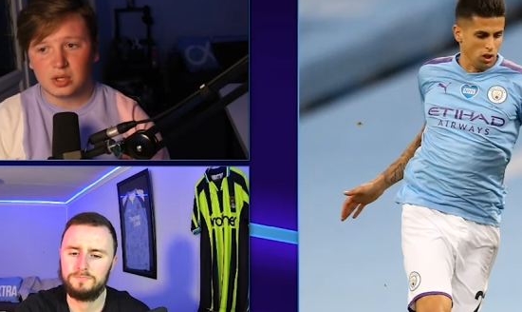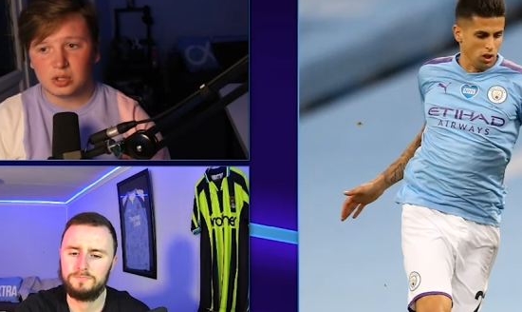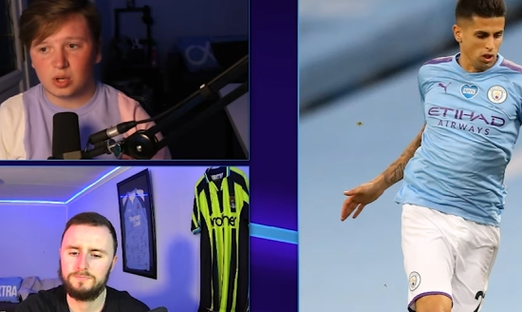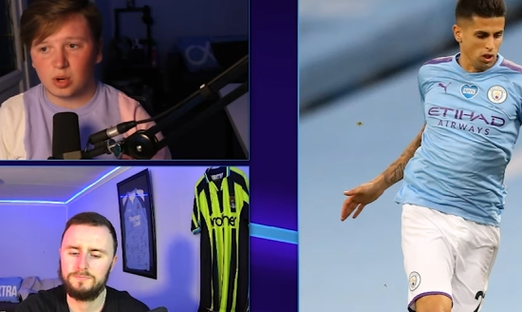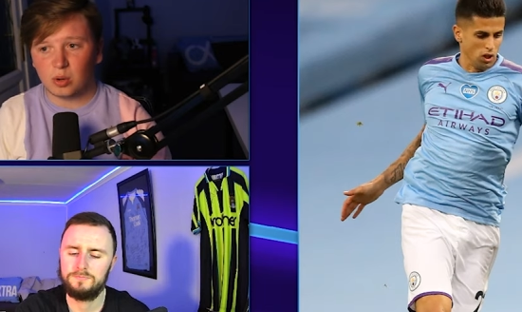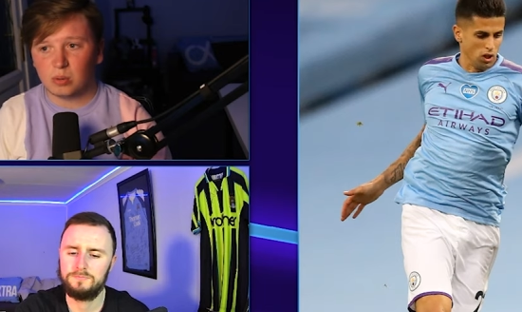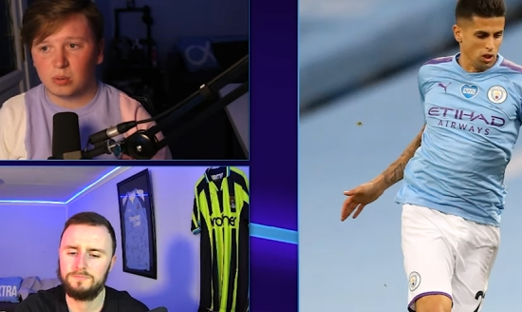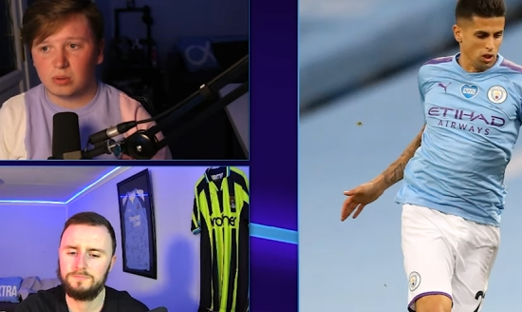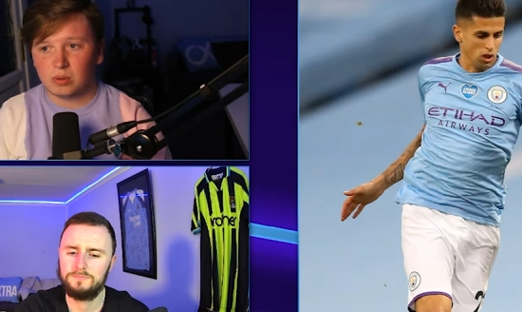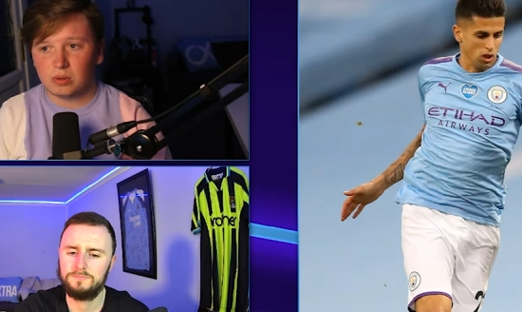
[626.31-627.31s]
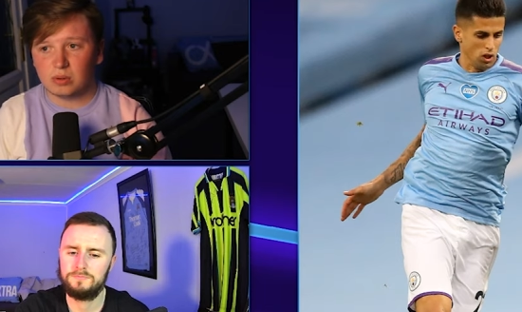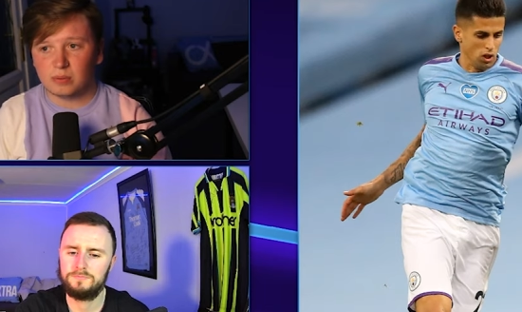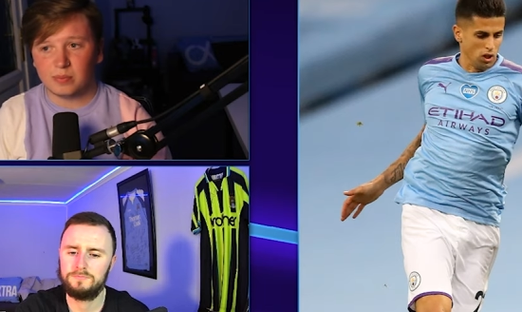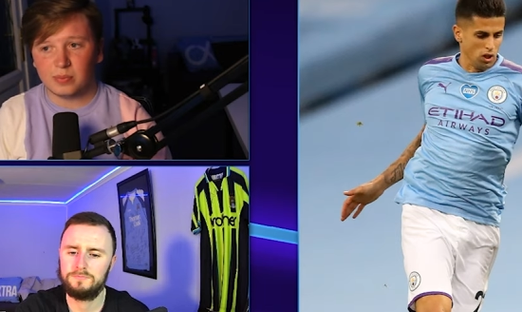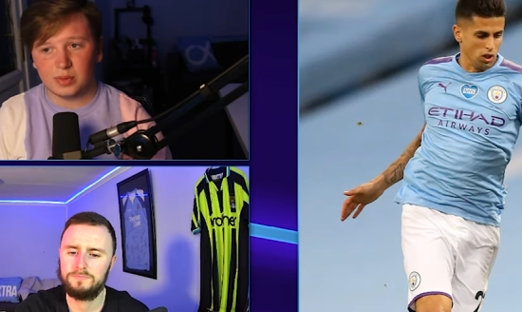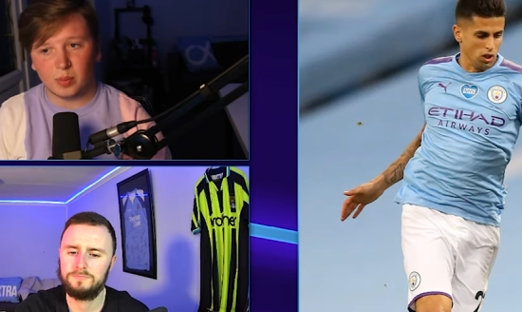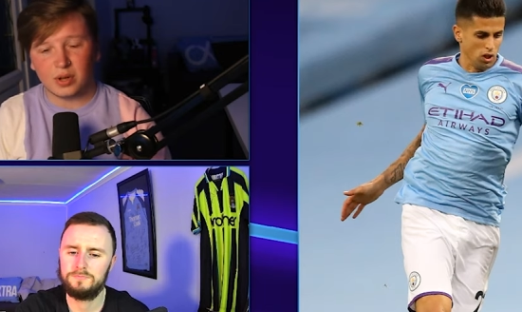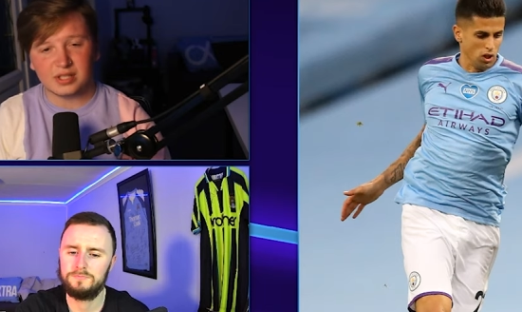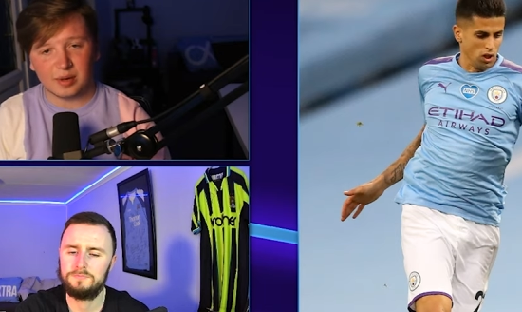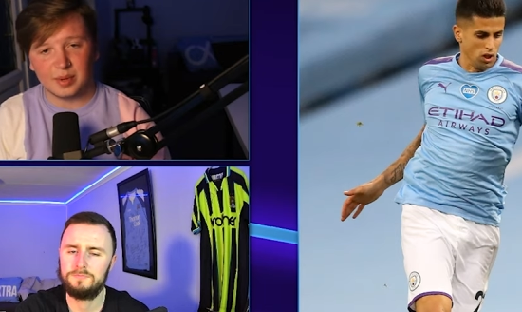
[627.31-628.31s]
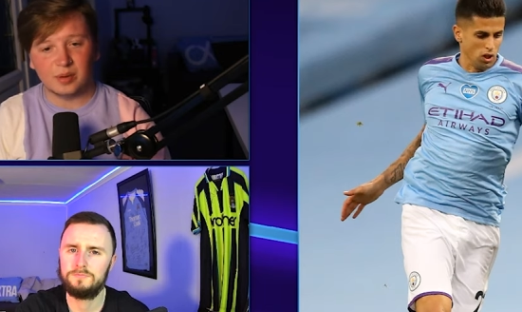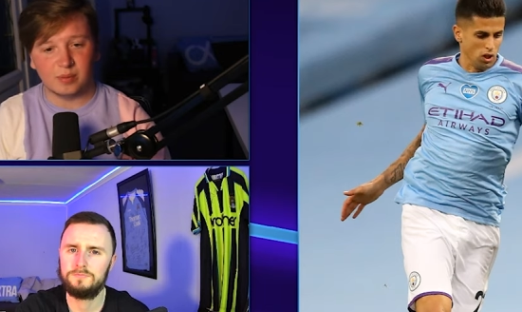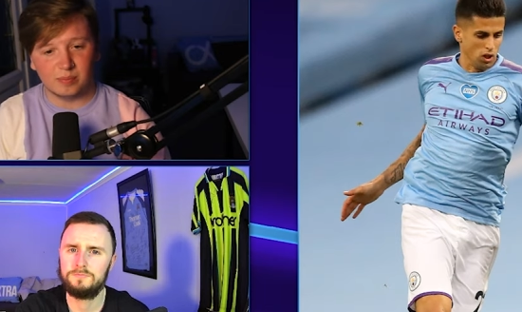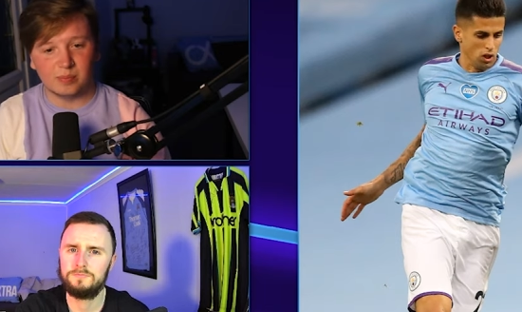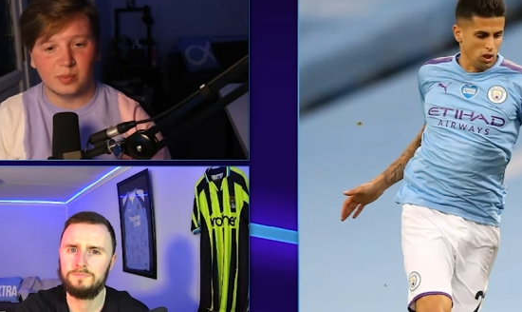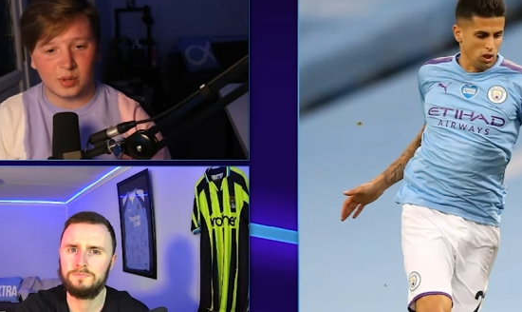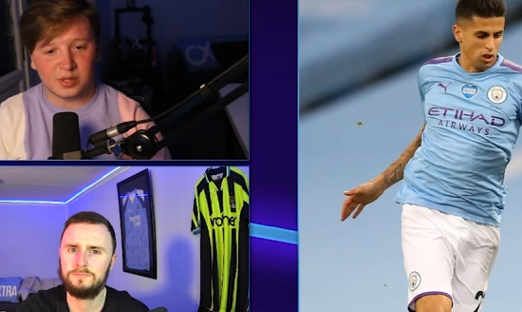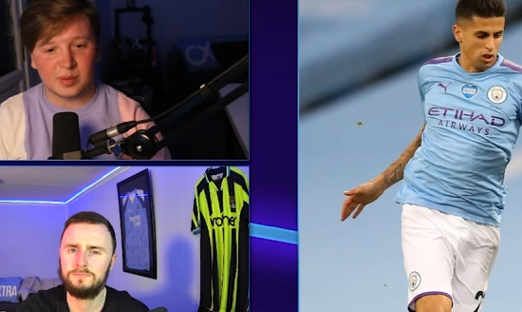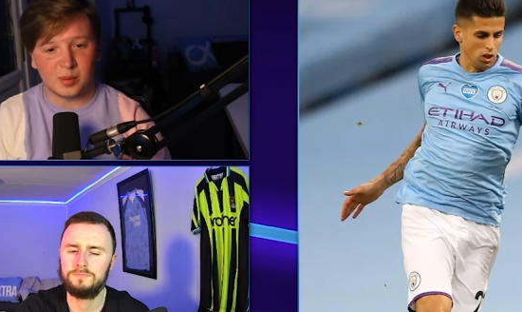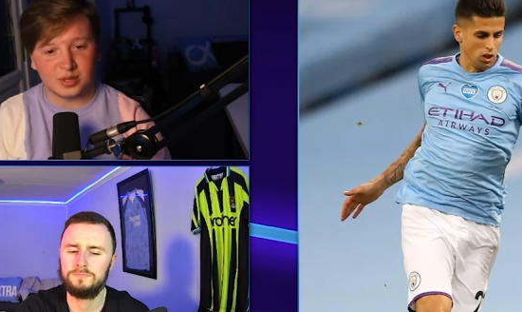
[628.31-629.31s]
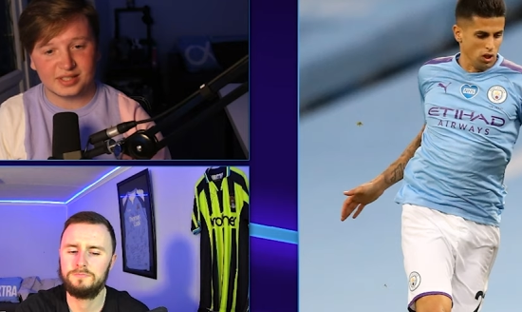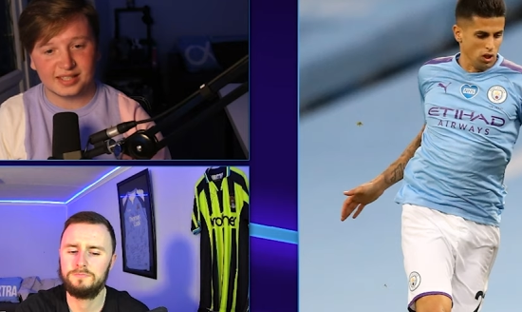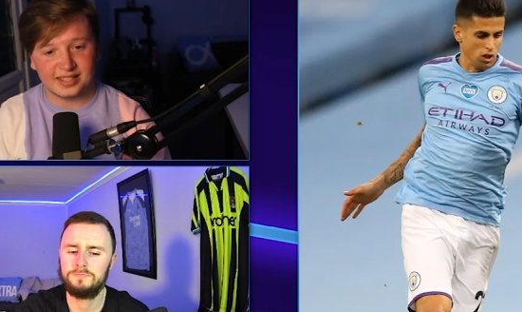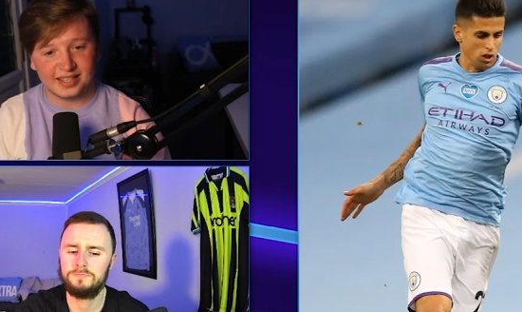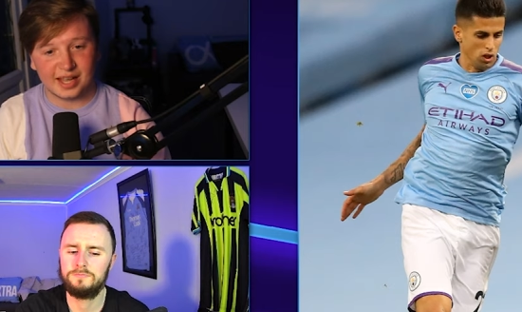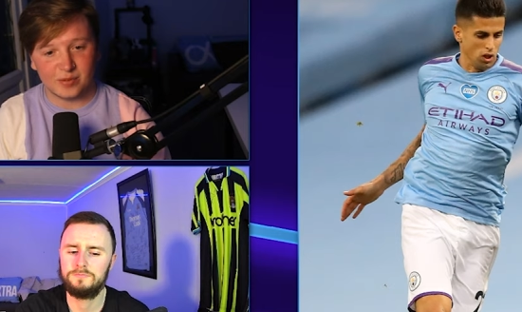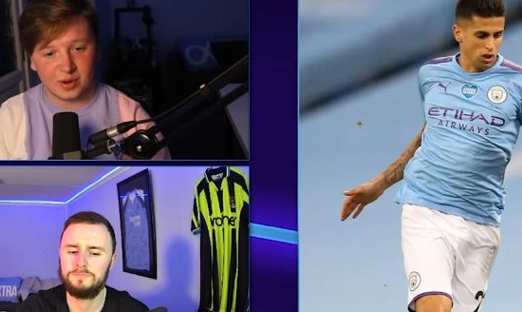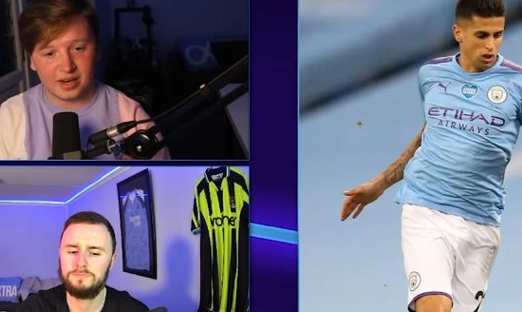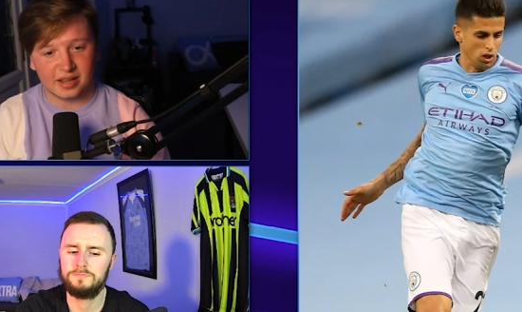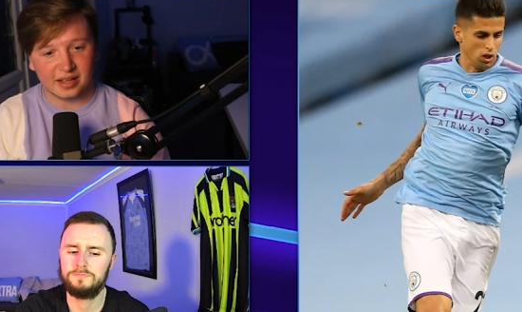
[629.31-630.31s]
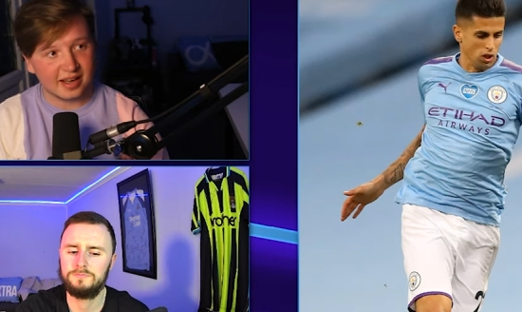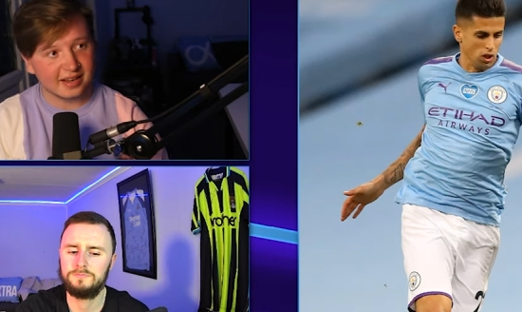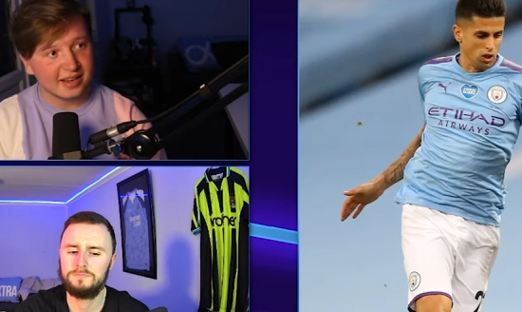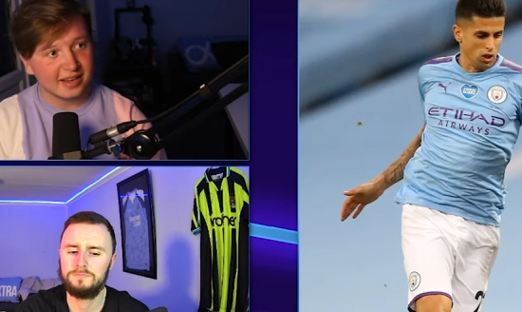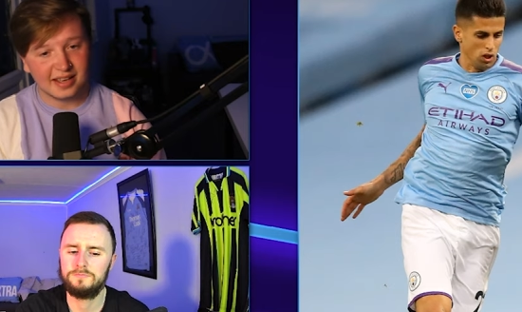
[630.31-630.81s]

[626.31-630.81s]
Speaker 1: So the one time, I mean, the, the one time he was tested, he gave away a yellow card.